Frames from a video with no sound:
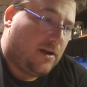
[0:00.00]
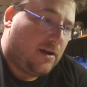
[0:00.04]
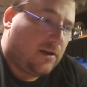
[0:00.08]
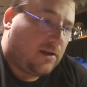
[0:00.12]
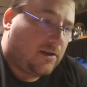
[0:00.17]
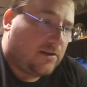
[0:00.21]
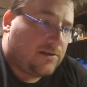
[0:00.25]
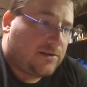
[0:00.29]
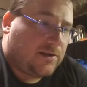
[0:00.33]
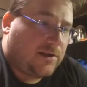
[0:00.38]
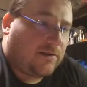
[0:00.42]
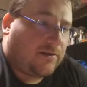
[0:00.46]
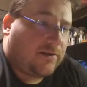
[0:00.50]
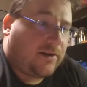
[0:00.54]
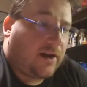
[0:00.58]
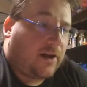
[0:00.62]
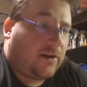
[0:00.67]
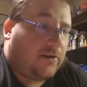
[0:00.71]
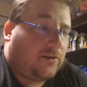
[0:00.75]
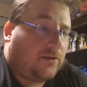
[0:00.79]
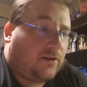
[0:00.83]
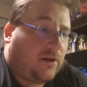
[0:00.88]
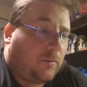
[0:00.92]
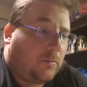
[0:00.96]
considering I
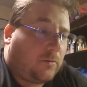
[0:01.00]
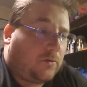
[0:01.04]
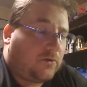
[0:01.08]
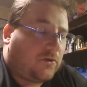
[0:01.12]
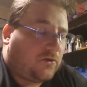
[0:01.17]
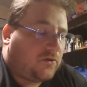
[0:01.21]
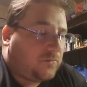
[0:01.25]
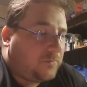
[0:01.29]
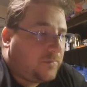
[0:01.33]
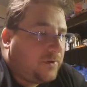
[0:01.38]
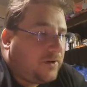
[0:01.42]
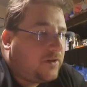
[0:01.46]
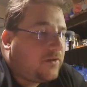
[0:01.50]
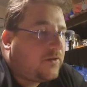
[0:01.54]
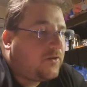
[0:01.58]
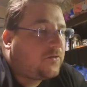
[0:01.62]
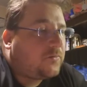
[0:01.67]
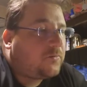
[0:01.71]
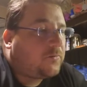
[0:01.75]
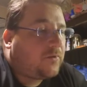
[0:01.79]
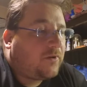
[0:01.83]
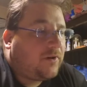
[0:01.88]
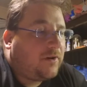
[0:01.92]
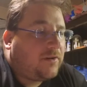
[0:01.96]
doubled the speed of this
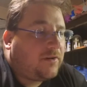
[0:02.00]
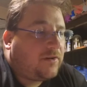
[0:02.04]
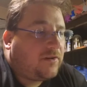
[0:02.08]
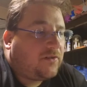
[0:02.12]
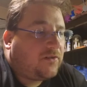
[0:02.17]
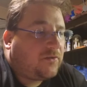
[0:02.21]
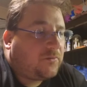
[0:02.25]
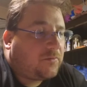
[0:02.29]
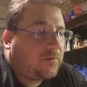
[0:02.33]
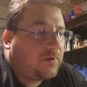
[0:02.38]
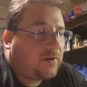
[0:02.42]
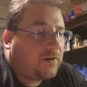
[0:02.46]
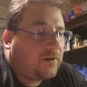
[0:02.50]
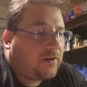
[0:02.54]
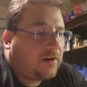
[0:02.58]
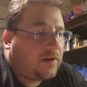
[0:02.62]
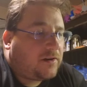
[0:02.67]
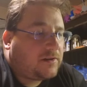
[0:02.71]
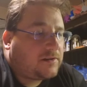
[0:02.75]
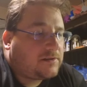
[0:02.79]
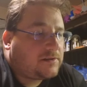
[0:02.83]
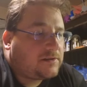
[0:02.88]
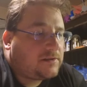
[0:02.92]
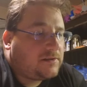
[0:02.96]
print, this is pretty
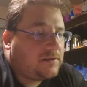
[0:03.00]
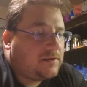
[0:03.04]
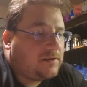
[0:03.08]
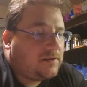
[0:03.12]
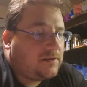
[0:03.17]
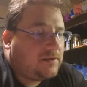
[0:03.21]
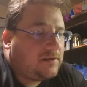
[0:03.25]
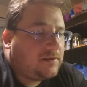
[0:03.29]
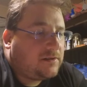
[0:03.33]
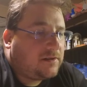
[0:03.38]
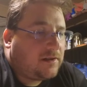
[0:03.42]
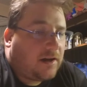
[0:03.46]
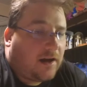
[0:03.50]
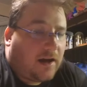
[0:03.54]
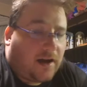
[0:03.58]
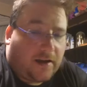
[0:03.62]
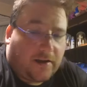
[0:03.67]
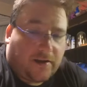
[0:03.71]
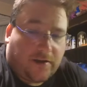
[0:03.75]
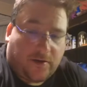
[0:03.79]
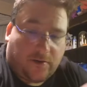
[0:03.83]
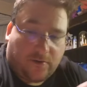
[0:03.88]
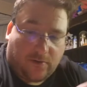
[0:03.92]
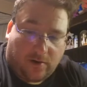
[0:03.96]
nice. I
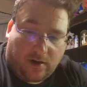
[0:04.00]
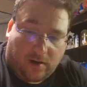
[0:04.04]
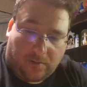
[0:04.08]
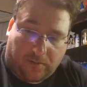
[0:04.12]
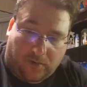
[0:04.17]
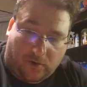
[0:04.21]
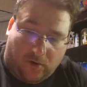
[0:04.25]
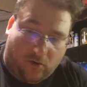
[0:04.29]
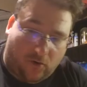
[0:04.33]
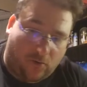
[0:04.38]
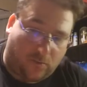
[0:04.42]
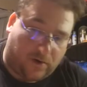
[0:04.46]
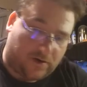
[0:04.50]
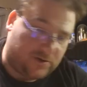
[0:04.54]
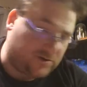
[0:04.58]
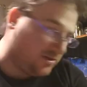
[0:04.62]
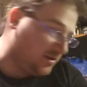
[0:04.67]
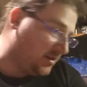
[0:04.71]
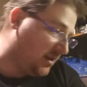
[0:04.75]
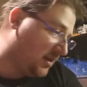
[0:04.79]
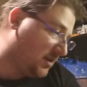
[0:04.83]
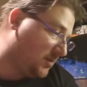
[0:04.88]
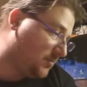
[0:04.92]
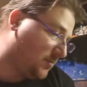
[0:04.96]
queued up a whole bunch of
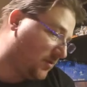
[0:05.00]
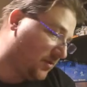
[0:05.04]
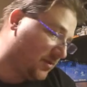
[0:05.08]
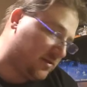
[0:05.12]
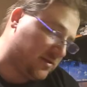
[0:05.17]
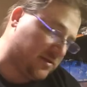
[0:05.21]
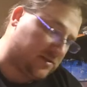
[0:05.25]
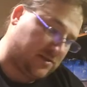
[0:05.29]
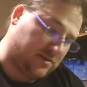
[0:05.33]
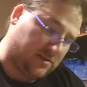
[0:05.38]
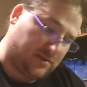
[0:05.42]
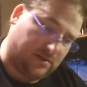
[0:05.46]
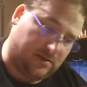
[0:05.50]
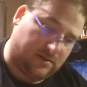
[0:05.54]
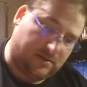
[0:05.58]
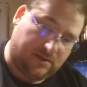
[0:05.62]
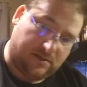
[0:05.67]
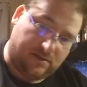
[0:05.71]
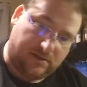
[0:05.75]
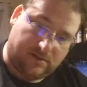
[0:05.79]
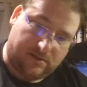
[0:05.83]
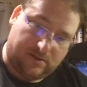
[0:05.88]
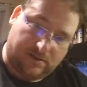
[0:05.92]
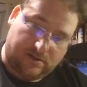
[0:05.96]
test prints.
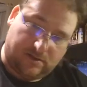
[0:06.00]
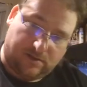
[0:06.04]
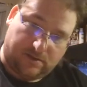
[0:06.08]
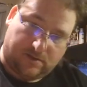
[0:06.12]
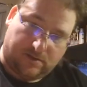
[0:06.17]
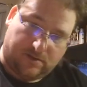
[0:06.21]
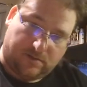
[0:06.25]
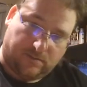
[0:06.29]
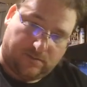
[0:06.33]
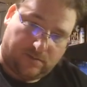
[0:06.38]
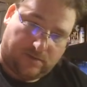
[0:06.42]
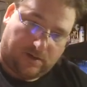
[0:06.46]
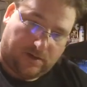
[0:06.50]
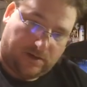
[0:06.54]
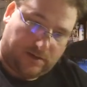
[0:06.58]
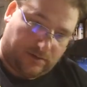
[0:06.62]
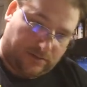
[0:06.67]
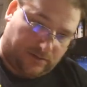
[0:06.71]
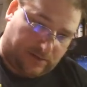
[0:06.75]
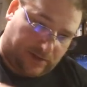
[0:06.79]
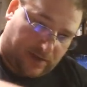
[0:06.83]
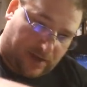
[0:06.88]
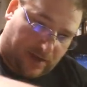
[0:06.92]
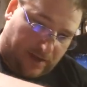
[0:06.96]
What did I do with
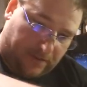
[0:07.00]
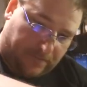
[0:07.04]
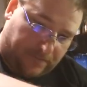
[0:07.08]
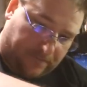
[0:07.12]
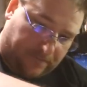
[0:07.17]
that?